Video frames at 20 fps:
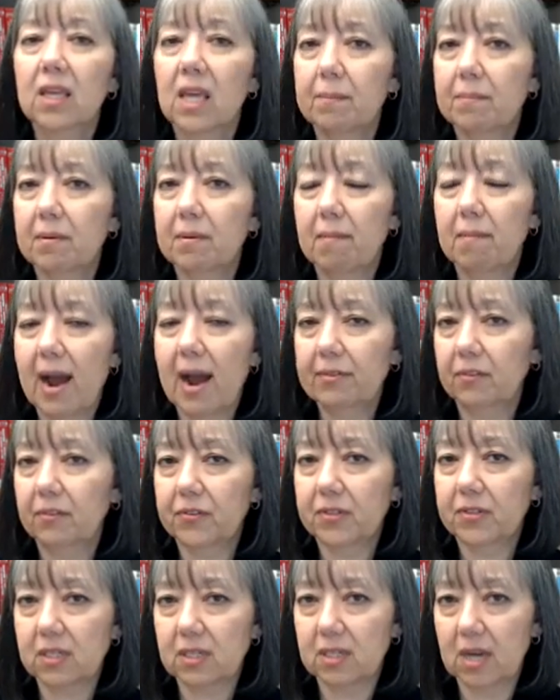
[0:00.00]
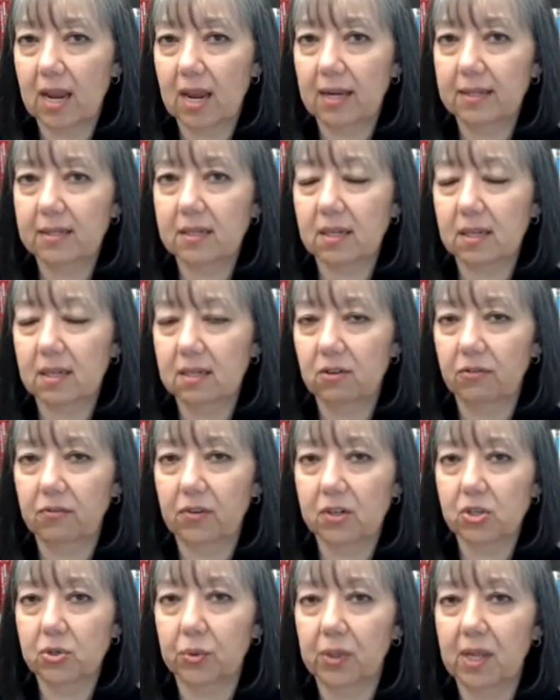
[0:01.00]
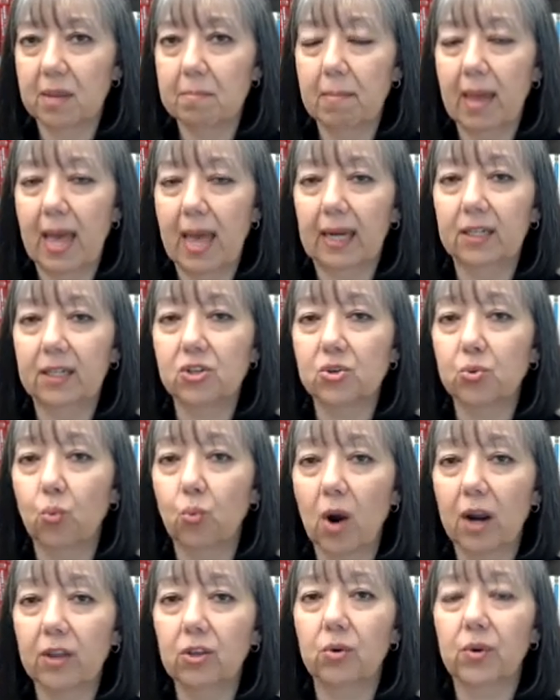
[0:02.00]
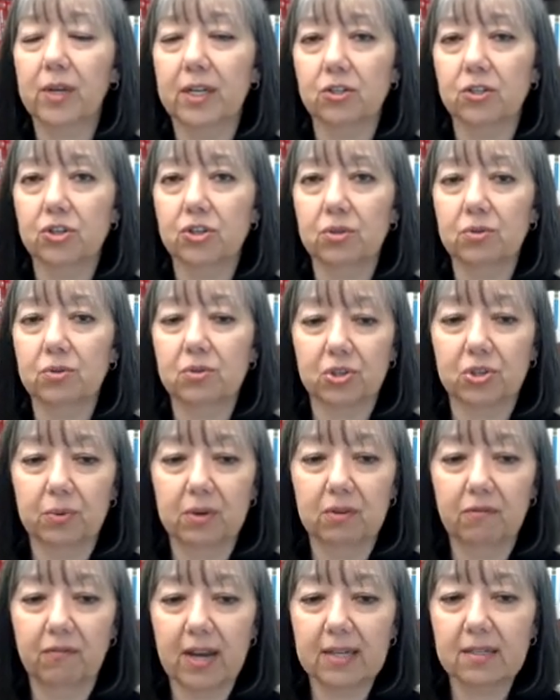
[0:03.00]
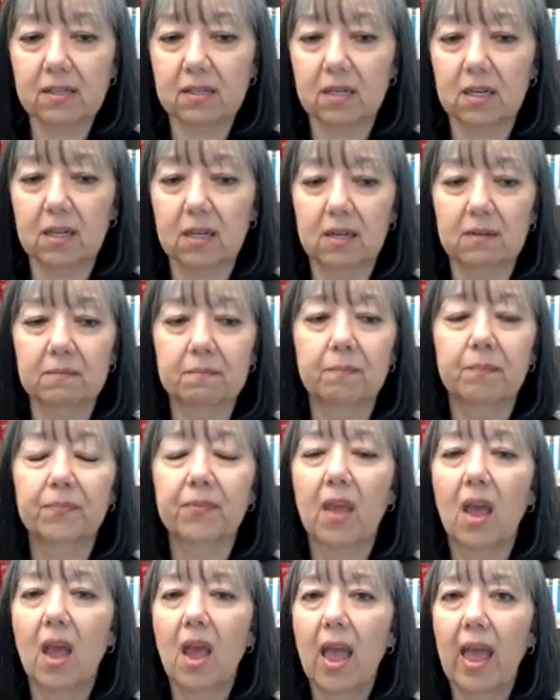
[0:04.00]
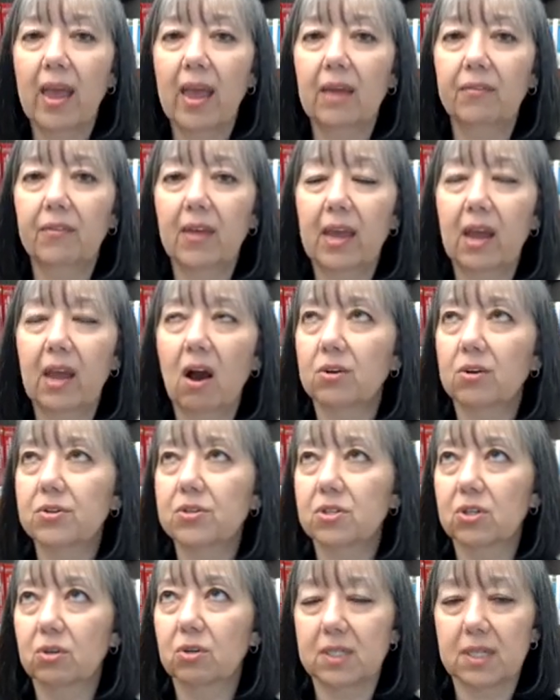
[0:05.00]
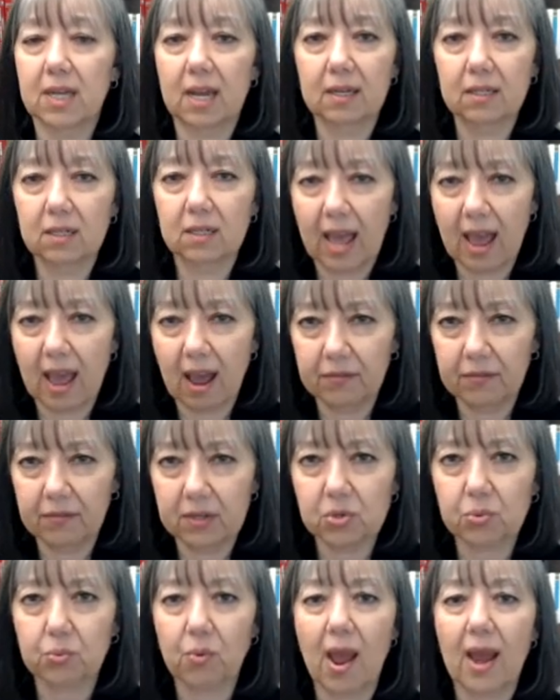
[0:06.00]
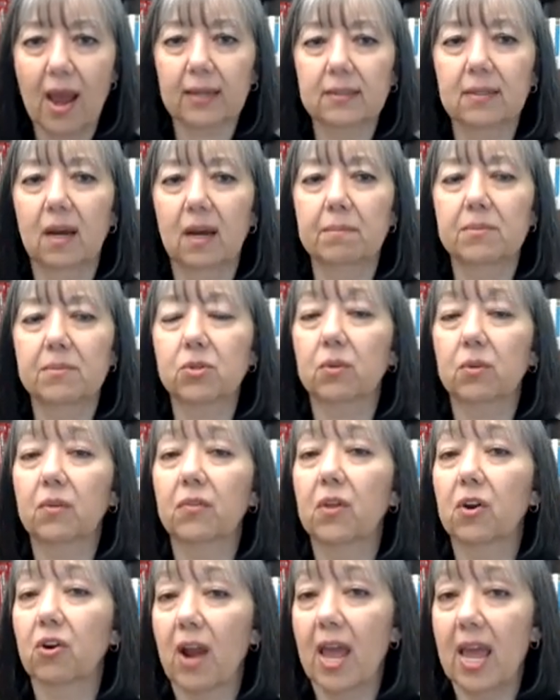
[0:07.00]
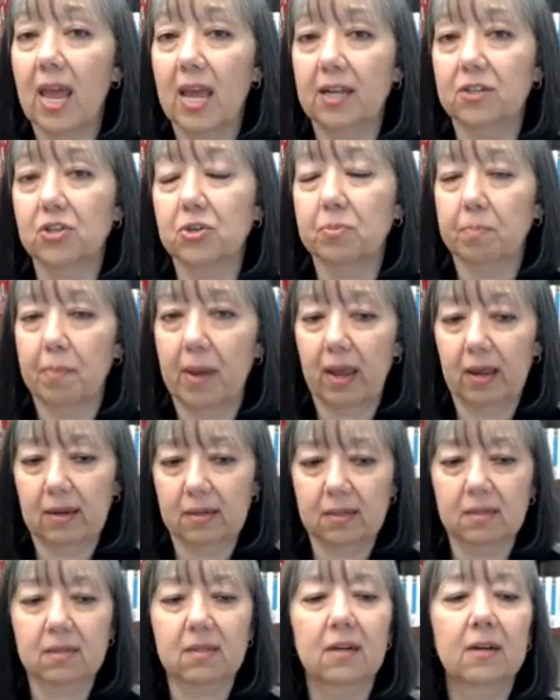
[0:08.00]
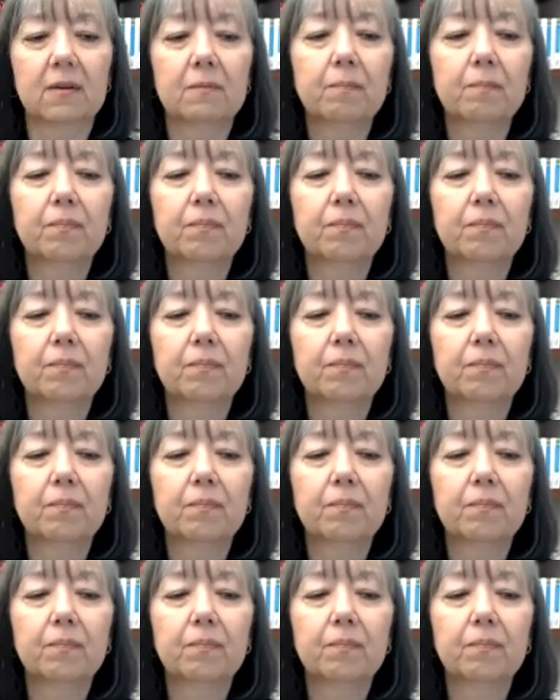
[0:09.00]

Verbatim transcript: Keep in mind that the states individually manage what you can choose to invest in, and they also tend to have these racked up so that they're age based.